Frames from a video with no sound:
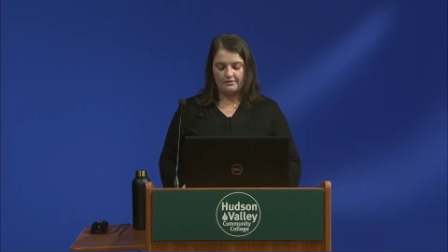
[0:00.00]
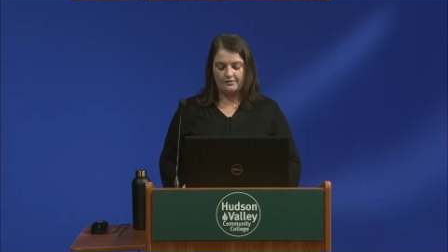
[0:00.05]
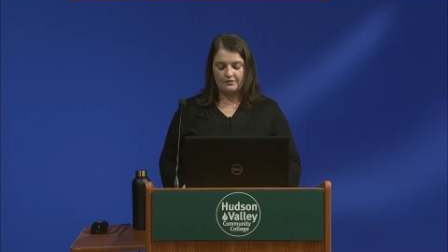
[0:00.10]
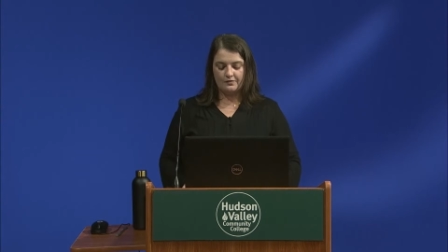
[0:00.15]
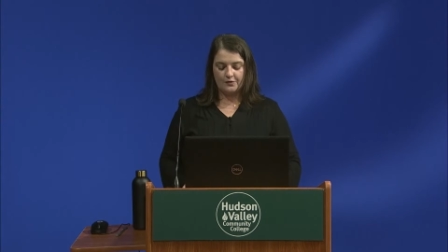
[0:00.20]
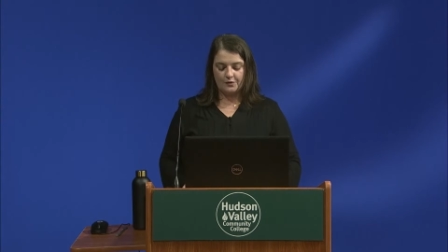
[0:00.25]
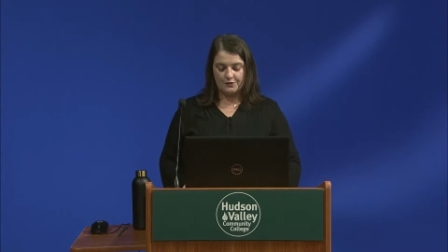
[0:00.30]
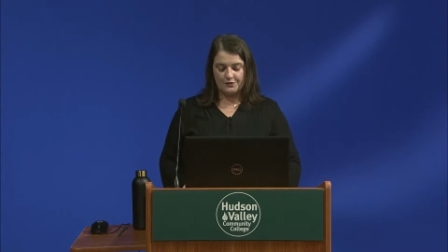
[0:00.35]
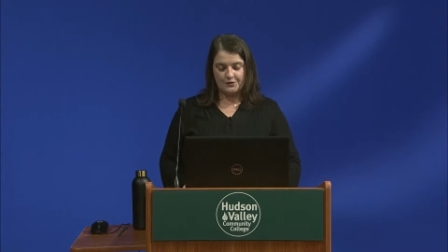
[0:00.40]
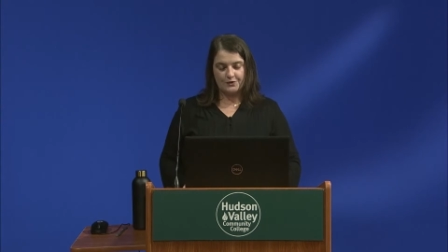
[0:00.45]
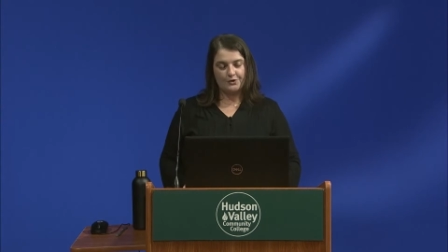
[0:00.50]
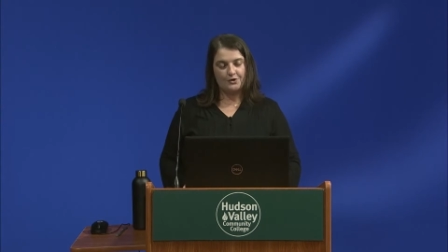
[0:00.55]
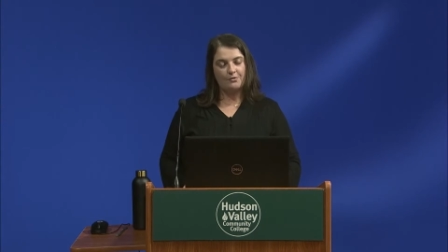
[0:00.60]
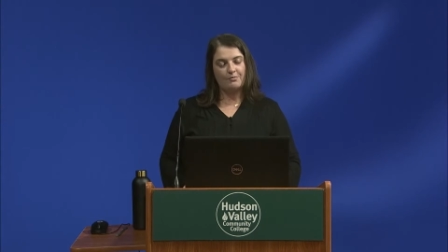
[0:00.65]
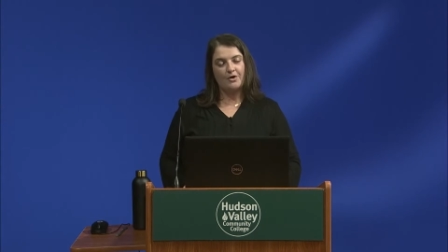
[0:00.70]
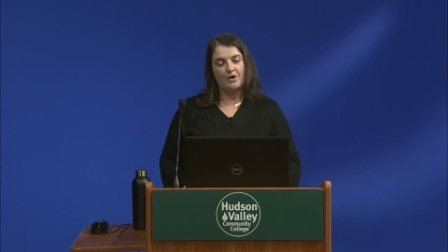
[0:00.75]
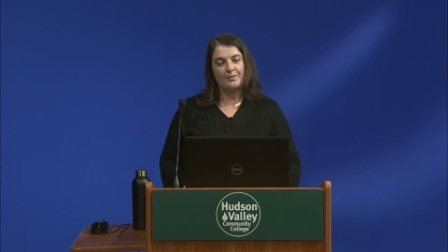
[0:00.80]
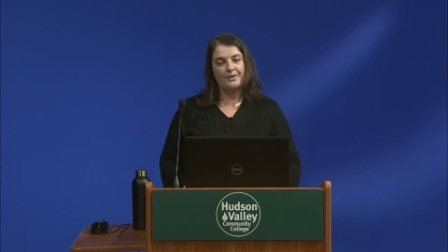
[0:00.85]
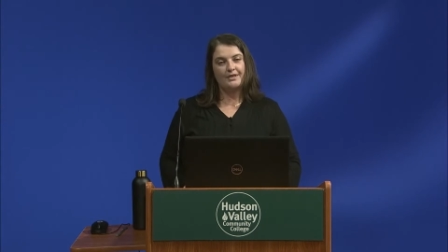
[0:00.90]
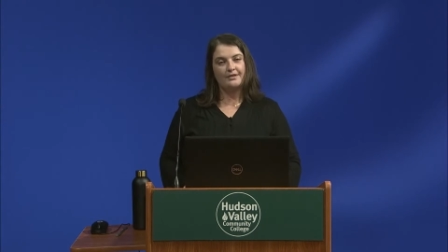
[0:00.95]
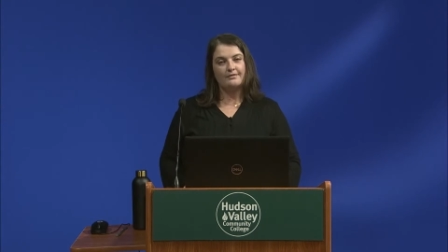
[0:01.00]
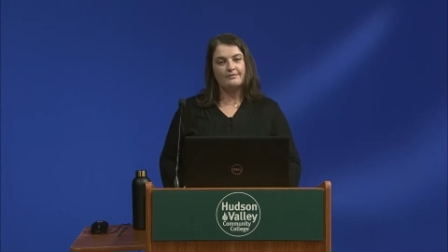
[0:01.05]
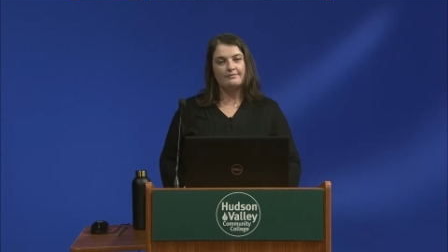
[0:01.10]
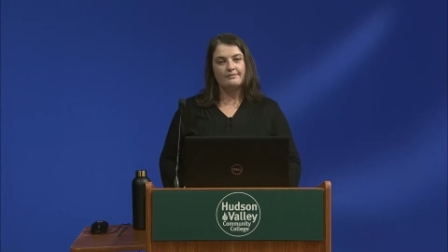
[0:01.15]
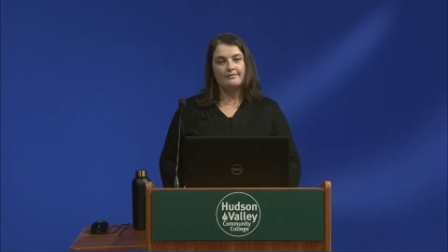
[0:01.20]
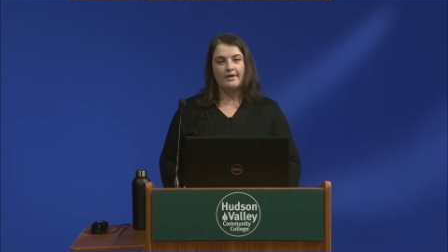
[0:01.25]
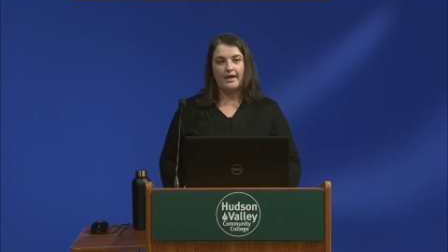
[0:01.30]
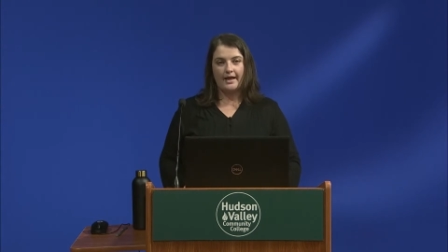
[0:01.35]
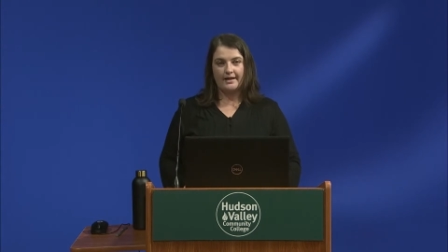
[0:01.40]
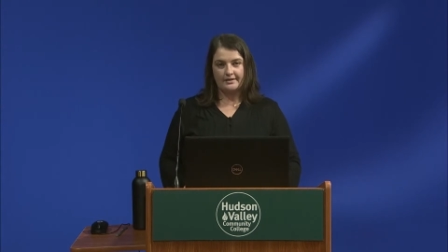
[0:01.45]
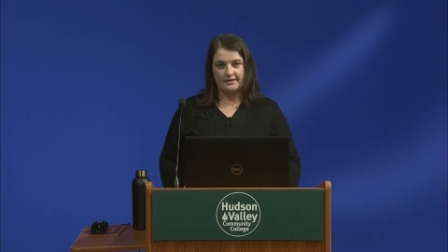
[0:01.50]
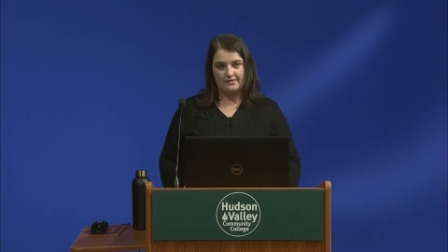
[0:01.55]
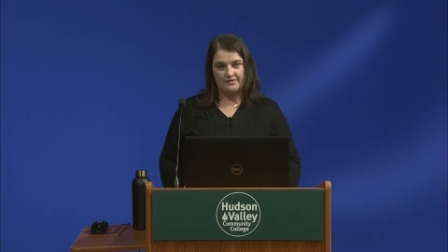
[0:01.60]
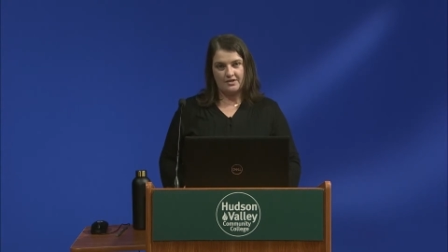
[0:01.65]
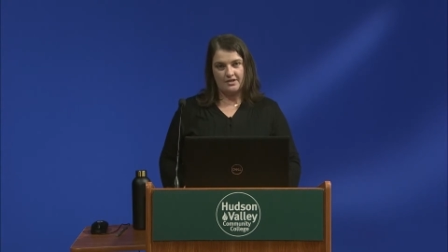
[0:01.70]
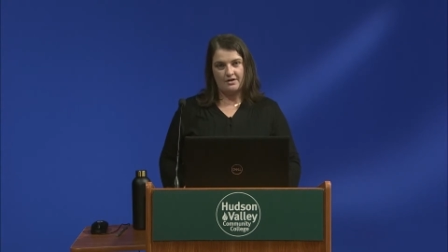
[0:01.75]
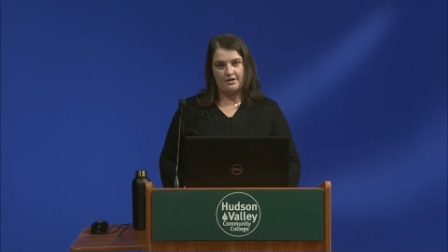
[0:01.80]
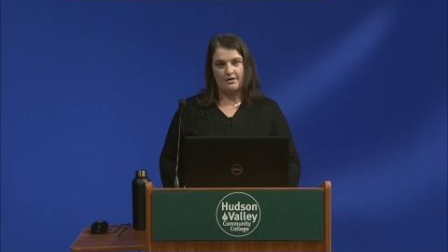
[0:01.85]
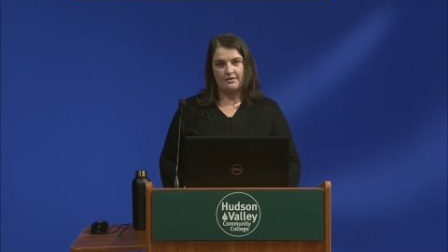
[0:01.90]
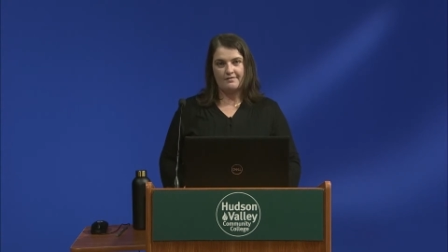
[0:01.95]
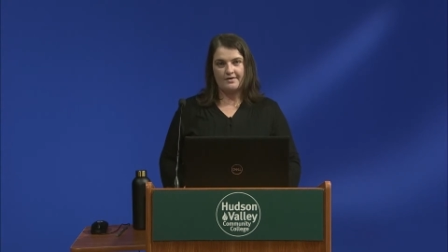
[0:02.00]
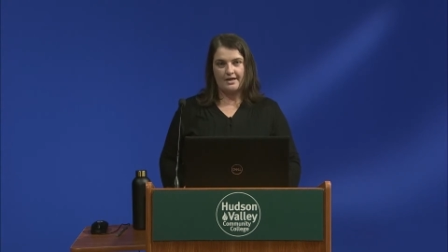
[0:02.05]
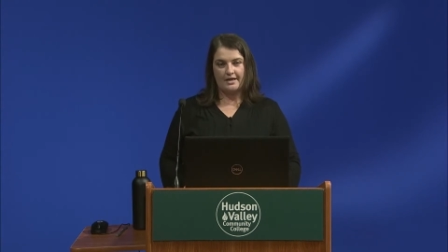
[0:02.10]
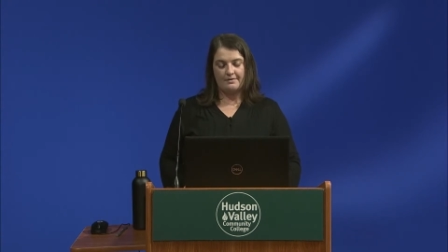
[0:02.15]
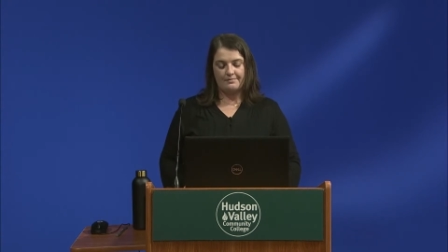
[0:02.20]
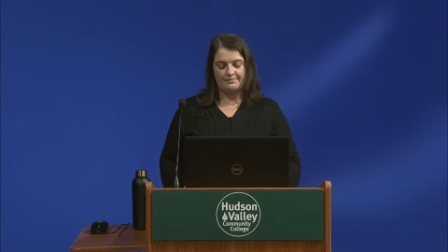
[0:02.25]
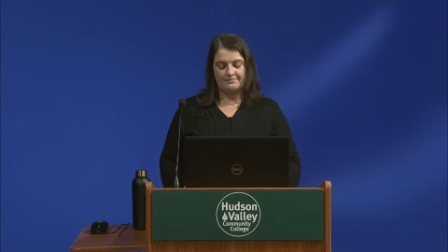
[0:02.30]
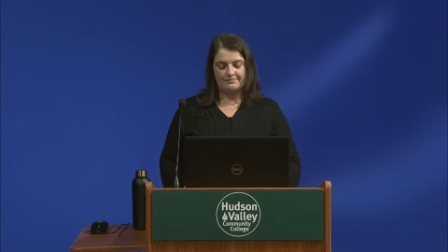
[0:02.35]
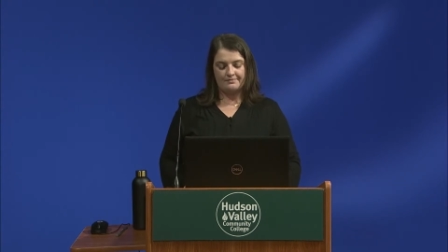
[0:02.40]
full circle moment, I lived in an RV.